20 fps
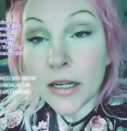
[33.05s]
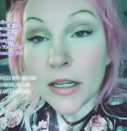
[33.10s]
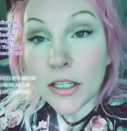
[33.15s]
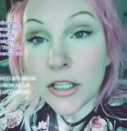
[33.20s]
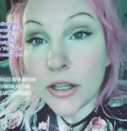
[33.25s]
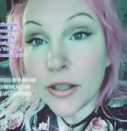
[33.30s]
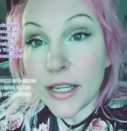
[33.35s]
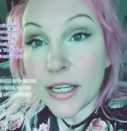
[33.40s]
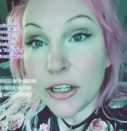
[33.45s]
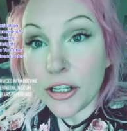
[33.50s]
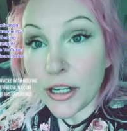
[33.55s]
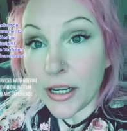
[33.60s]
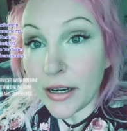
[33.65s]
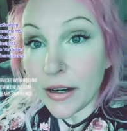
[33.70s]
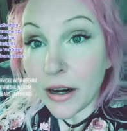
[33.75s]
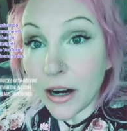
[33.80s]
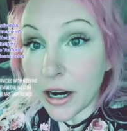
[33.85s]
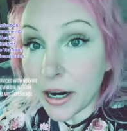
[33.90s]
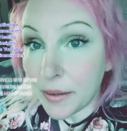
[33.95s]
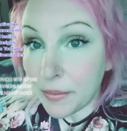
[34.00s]
So this
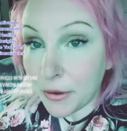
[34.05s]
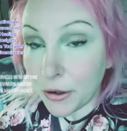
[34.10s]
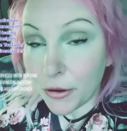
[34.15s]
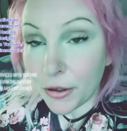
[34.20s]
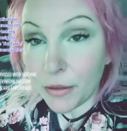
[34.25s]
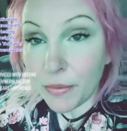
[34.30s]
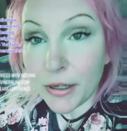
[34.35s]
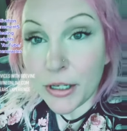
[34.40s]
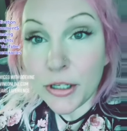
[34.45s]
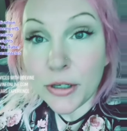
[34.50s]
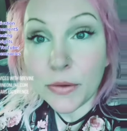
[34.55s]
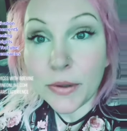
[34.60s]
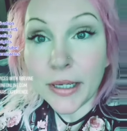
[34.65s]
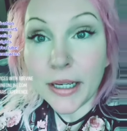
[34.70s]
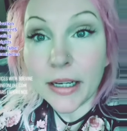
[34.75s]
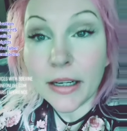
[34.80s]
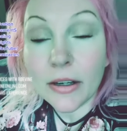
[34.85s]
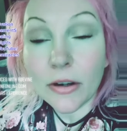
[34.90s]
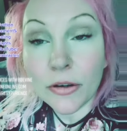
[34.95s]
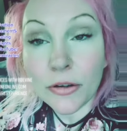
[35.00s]
year I'm going to be
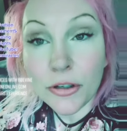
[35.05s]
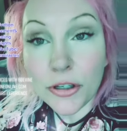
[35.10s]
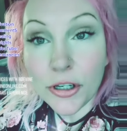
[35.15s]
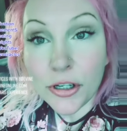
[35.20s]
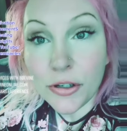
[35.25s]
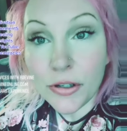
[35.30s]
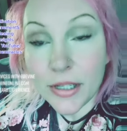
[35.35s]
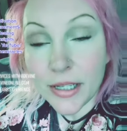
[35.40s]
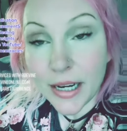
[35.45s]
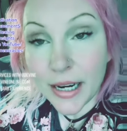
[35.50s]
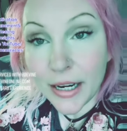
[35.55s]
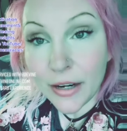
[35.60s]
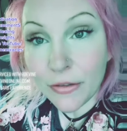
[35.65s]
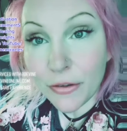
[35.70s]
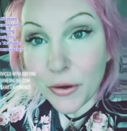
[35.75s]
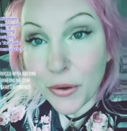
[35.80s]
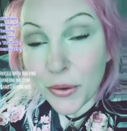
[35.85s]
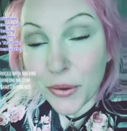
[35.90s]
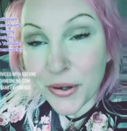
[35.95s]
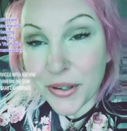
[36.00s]
doing it on Tuesday, of
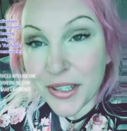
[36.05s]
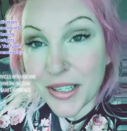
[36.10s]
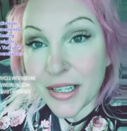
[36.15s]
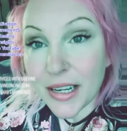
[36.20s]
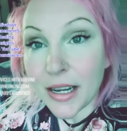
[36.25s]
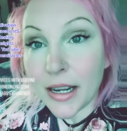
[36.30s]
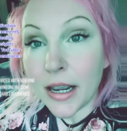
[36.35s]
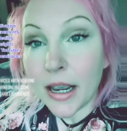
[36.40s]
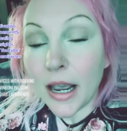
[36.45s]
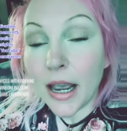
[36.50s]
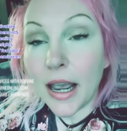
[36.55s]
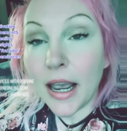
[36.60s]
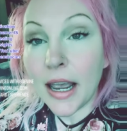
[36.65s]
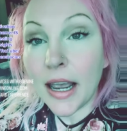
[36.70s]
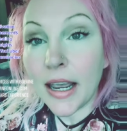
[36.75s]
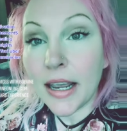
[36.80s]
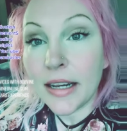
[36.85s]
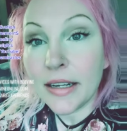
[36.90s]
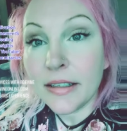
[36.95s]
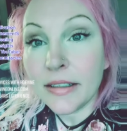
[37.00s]
course,
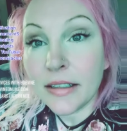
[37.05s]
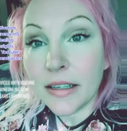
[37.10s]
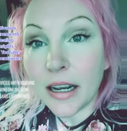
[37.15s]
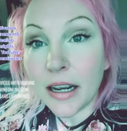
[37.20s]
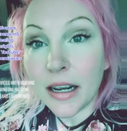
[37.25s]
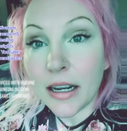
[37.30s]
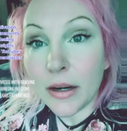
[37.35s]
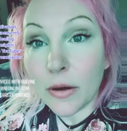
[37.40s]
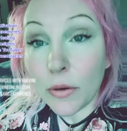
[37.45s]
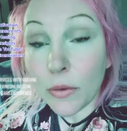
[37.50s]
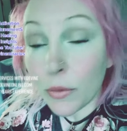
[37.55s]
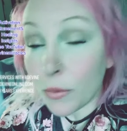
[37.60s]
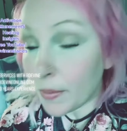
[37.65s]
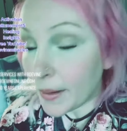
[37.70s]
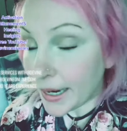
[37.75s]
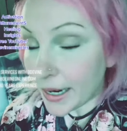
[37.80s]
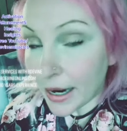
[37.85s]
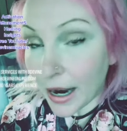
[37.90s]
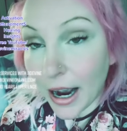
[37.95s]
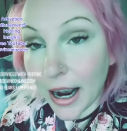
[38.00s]
and it will
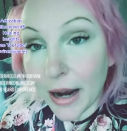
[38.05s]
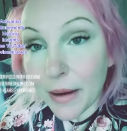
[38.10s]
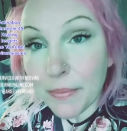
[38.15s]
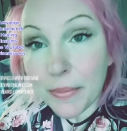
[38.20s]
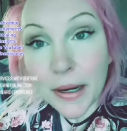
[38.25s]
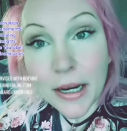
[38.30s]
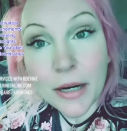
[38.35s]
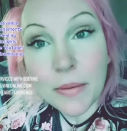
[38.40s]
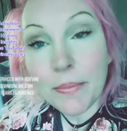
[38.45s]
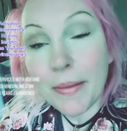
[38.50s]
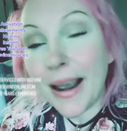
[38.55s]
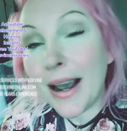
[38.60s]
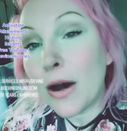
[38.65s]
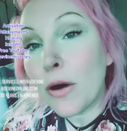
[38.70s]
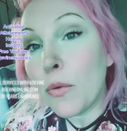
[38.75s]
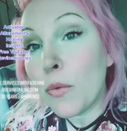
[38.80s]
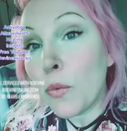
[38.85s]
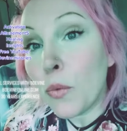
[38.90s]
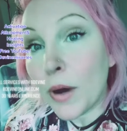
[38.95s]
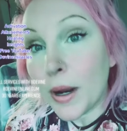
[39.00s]
be up at
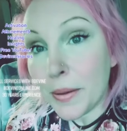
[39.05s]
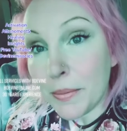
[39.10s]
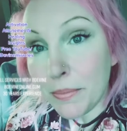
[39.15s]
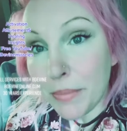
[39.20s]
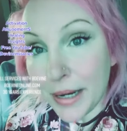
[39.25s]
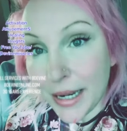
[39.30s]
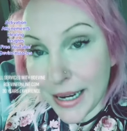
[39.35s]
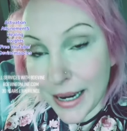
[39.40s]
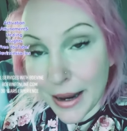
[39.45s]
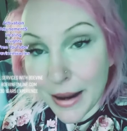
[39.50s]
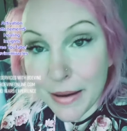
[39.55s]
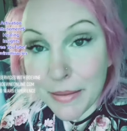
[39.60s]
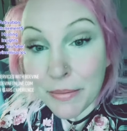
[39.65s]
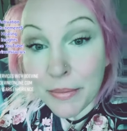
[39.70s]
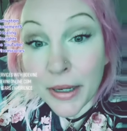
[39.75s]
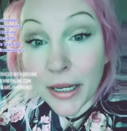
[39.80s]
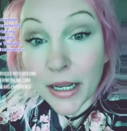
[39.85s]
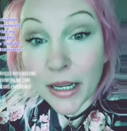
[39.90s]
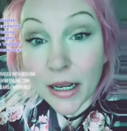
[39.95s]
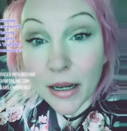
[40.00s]
about 1
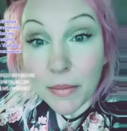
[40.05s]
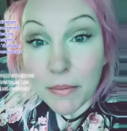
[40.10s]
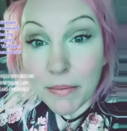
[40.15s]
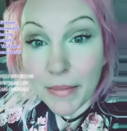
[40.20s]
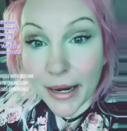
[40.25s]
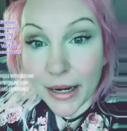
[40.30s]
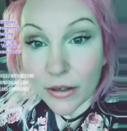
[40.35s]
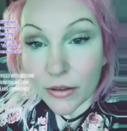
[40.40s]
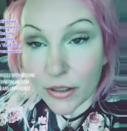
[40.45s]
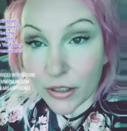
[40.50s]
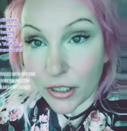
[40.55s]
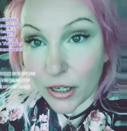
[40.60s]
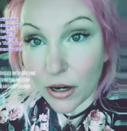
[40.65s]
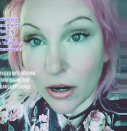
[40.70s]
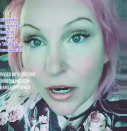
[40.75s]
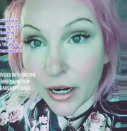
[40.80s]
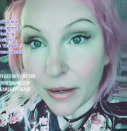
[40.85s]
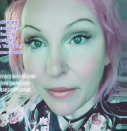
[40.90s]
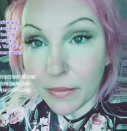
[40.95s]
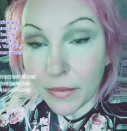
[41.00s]
p.m. Mountain
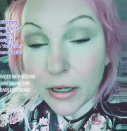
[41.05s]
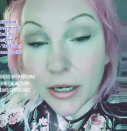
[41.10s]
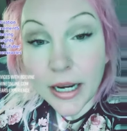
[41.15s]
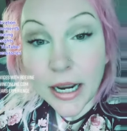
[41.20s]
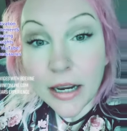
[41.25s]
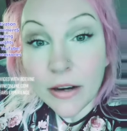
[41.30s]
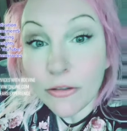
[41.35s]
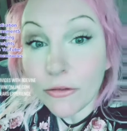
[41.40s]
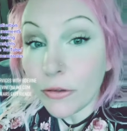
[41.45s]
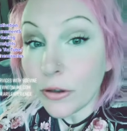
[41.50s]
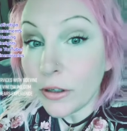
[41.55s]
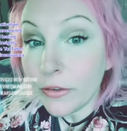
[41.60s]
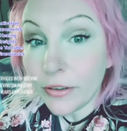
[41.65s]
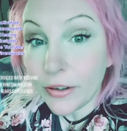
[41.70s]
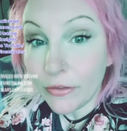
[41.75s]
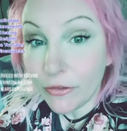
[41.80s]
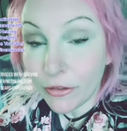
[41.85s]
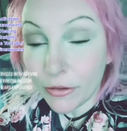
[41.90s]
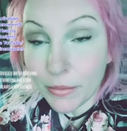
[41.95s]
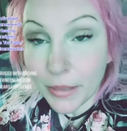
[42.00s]
Time, okay? Full of
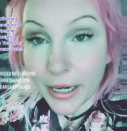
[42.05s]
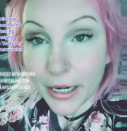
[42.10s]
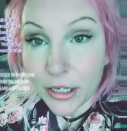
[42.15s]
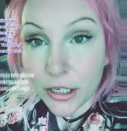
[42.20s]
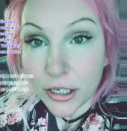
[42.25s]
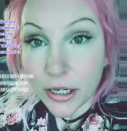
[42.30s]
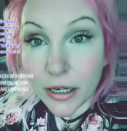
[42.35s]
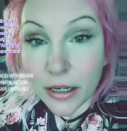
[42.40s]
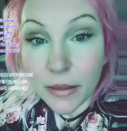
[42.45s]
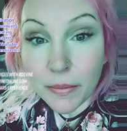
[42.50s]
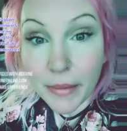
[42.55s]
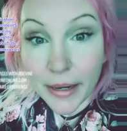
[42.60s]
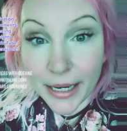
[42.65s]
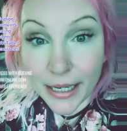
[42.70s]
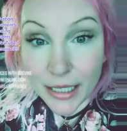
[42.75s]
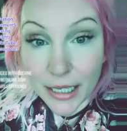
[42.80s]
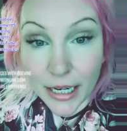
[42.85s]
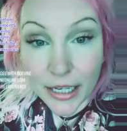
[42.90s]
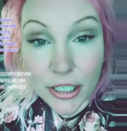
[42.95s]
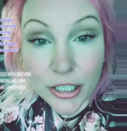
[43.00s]
information,
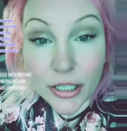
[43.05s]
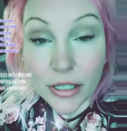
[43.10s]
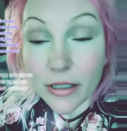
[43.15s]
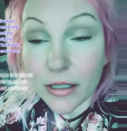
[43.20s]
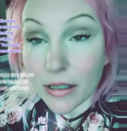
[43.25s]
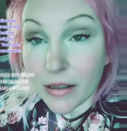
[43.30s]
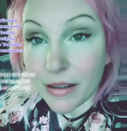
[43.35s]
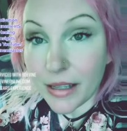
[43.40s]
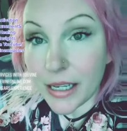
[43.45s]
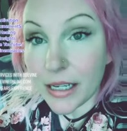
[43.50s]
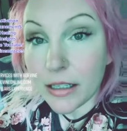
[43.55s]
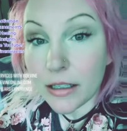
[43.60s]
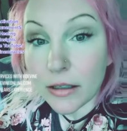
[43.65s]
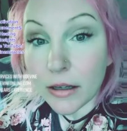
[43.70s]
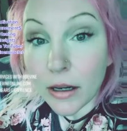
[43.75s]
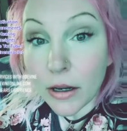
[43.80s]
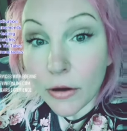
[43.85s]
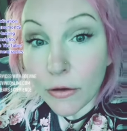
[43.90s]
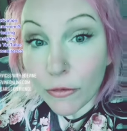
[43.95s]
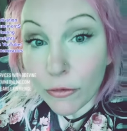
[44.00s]
meditations, and things
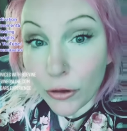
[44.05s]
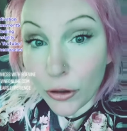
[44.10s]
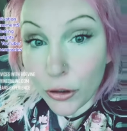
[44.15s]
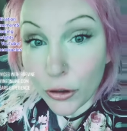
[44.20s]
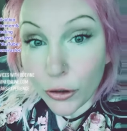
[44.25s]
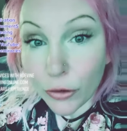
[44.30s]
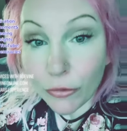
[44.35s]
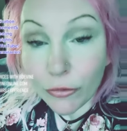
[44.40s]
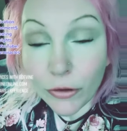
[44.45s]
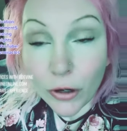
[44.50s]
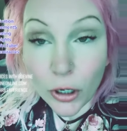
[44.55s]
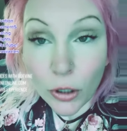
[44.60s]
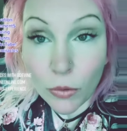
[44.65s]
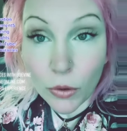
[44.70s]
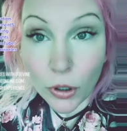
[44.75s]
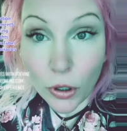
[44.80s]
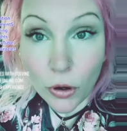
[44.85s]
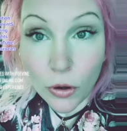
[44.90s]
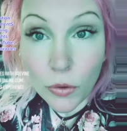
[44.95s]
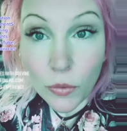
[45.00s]
for you to follow
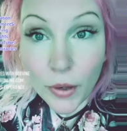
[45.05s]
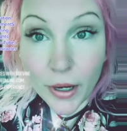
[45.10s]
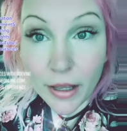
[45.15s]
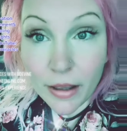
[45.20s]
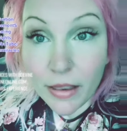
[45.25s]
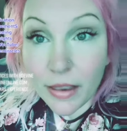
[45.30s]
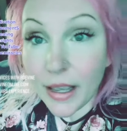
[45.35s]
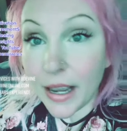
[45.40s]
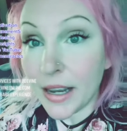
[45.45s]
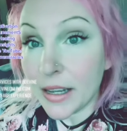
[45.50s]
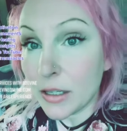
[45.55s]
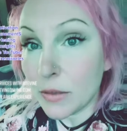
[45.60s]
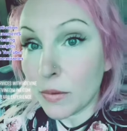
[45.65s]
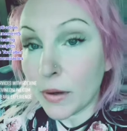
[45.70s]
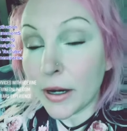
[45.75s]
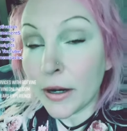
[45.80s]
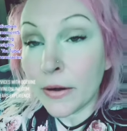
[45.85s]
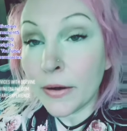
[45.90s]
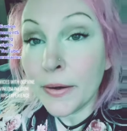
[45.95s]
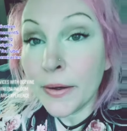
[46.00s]
along with, as
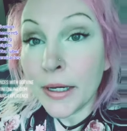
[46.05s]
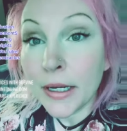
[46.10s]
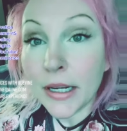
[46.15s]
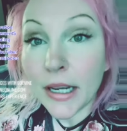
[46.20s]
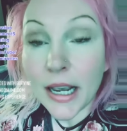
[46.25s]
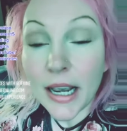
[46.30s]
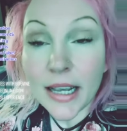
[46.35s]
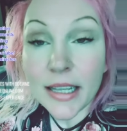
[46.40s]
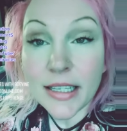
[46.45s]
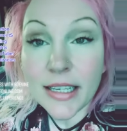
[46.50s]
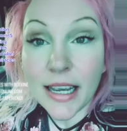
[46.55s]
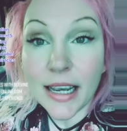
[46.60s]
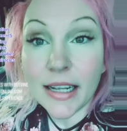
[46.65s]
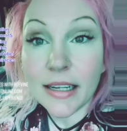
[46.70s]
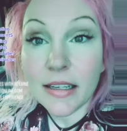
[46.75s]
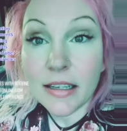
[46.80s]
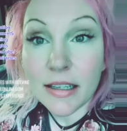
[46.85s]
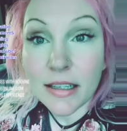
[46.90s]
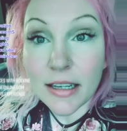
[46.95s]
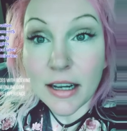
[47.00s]
well as
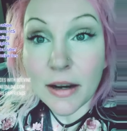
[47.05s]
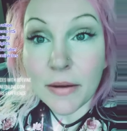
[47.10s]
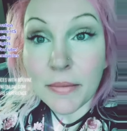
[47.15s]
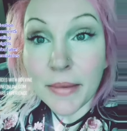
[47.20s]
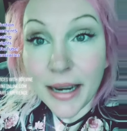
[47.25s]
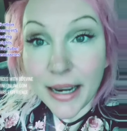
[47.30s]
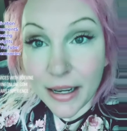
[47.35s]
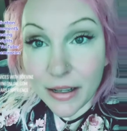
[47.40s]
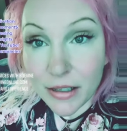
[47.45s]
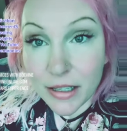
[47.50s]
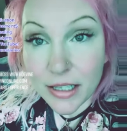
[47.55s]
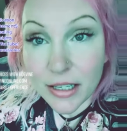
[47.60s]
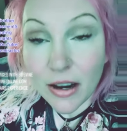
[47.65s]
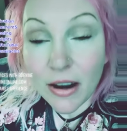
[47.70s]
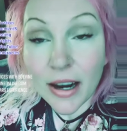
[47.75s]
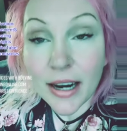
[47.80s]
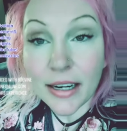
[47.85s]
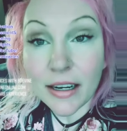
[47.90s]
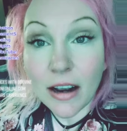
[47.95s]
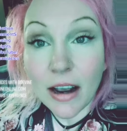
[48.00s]
get some
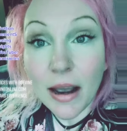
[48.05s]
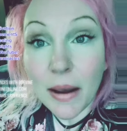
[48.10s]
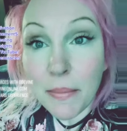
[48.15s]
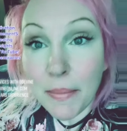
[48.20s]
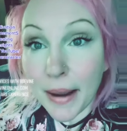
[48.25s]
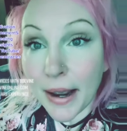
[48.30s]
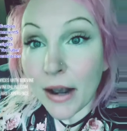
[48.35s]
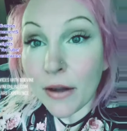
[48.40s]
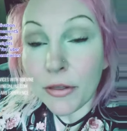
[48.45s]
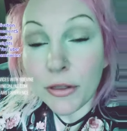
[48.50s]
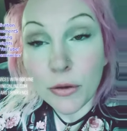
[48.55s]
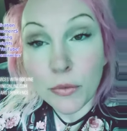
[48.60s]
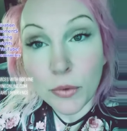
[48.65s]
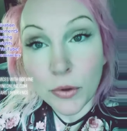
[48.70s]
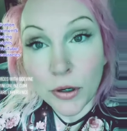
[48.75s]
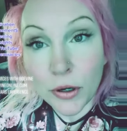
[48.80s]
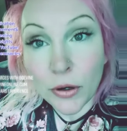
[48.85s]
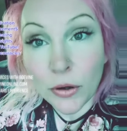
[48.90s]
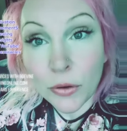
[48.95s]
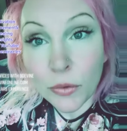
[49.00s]
insight about the
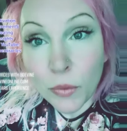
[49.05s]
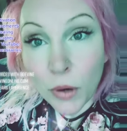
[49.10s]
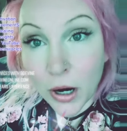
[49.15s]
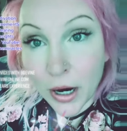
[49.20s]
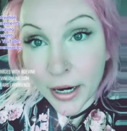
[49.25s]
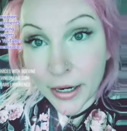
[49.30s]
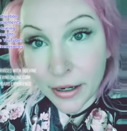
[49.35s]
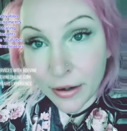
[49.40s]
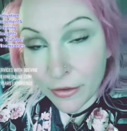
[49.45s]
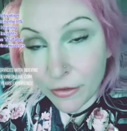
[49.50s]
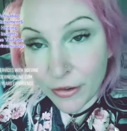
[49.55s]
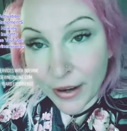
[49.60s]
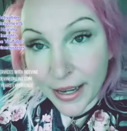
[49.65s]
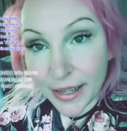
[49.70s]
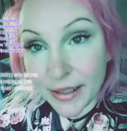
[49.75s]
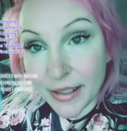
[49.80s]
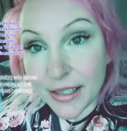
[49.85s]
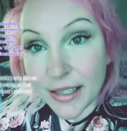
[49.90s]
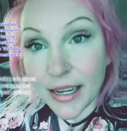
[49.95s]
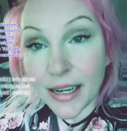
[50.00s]
worldwide
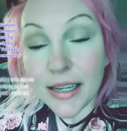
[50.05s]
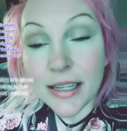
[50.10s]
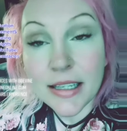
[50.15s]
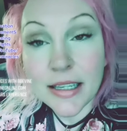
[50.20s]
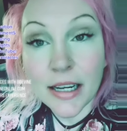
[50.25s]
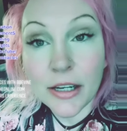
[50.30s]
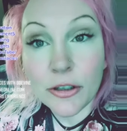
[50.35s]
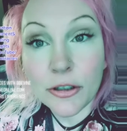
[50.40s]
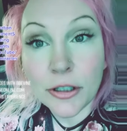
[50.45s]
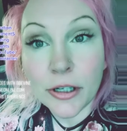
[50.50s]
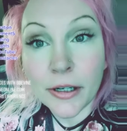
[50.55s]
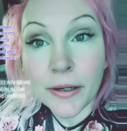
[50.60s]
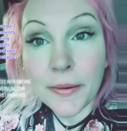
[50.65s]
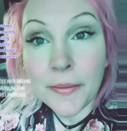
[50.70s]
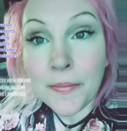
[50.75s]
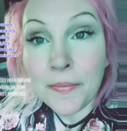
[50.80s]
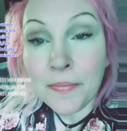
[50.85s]
events, etc.